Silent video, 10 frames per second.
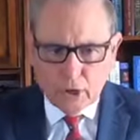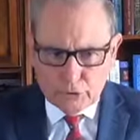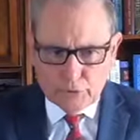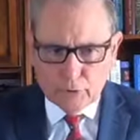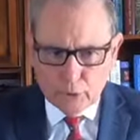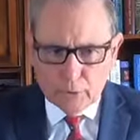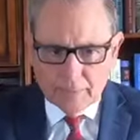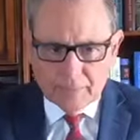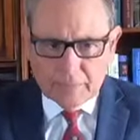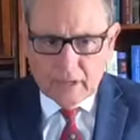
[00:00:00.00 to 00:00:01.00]
are true.
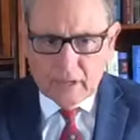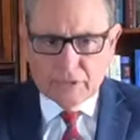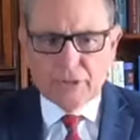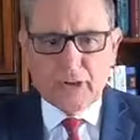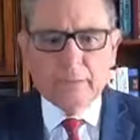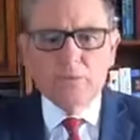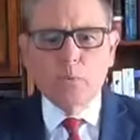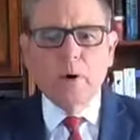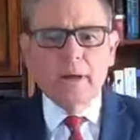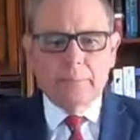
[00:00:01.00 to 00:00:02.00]
In James
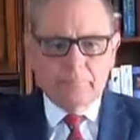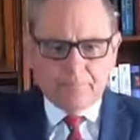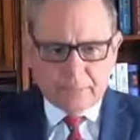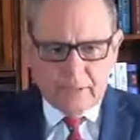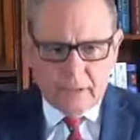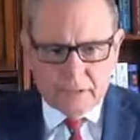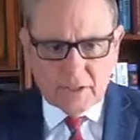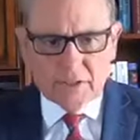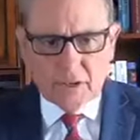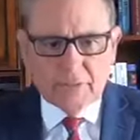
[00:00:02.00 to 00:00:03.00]
1, he
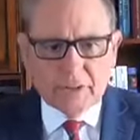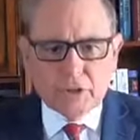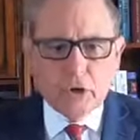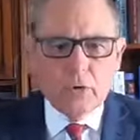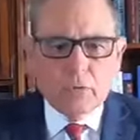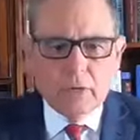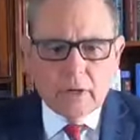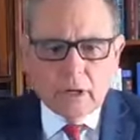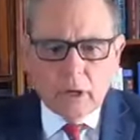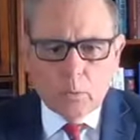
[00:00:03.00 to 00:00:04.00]
says, of his own
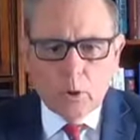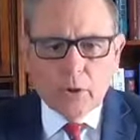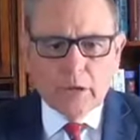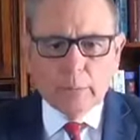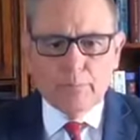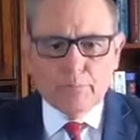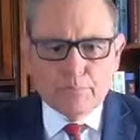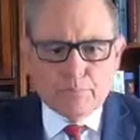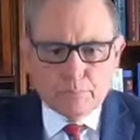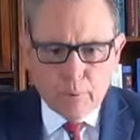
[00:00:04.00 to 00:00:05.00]
will he
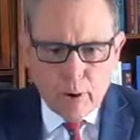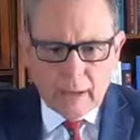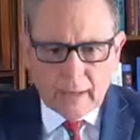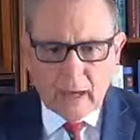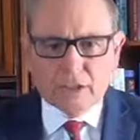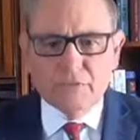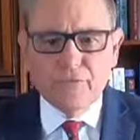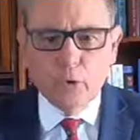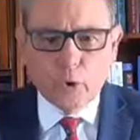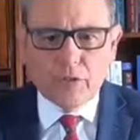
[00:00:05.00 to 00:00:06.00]
brought us
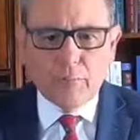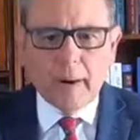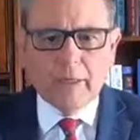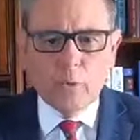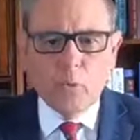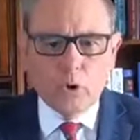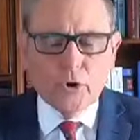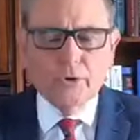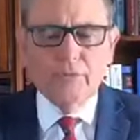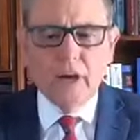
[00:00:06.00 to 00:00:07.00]
forth by the
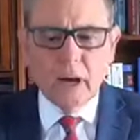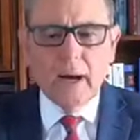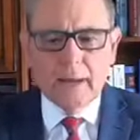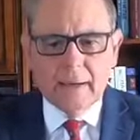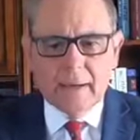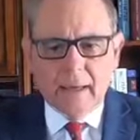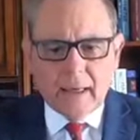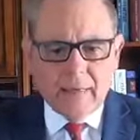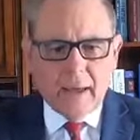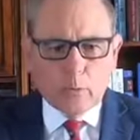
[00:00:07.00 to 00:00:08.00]
word of God,
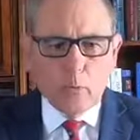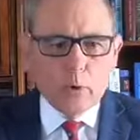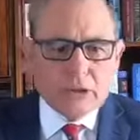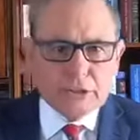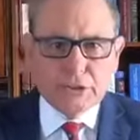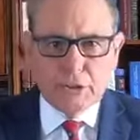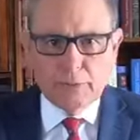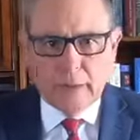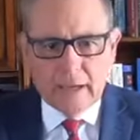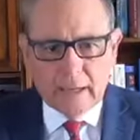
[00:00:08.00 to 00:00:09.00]
that we
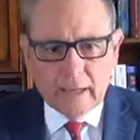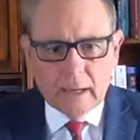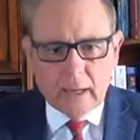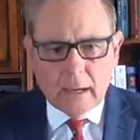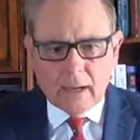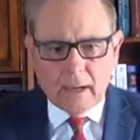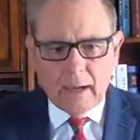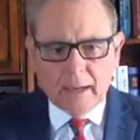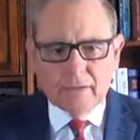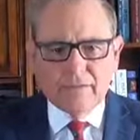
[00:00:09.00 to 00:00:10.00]
should be a
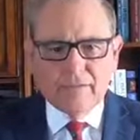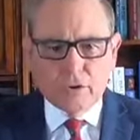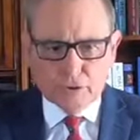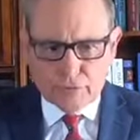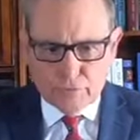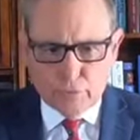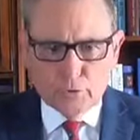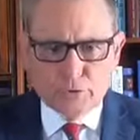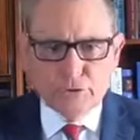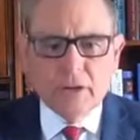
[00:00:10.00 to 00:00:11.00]
kind of first
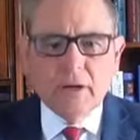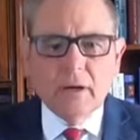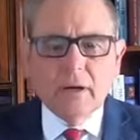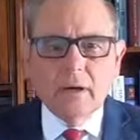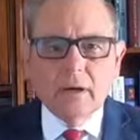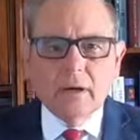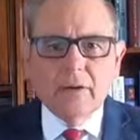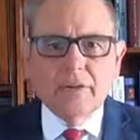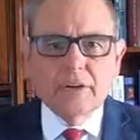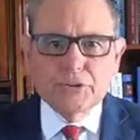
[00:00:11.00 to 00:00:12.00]
fruits
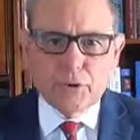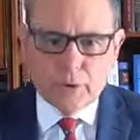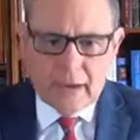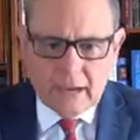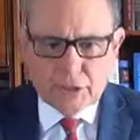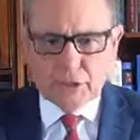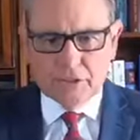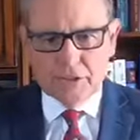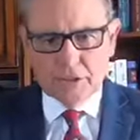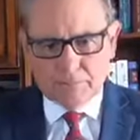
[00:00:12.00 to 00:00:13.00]
of his
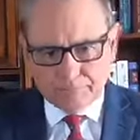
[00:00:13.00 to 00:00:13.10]
creations,